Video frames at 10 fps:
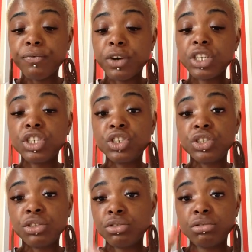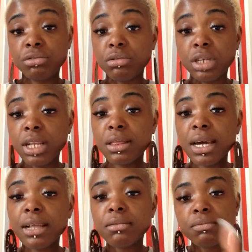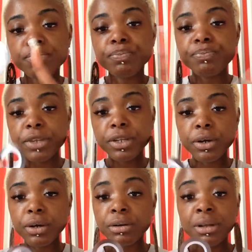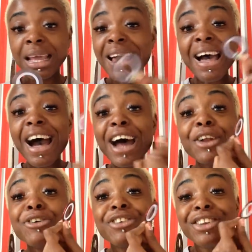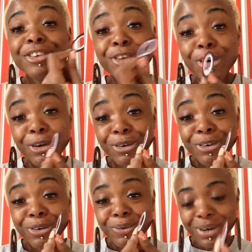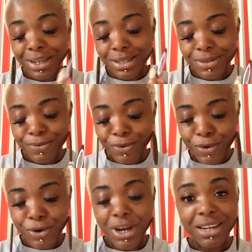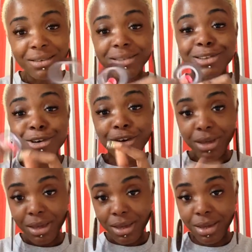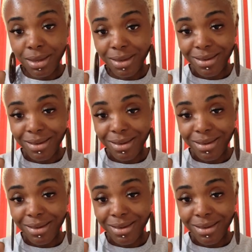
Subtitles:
varnish in that. You know? I don't really know what it's for. I just got it.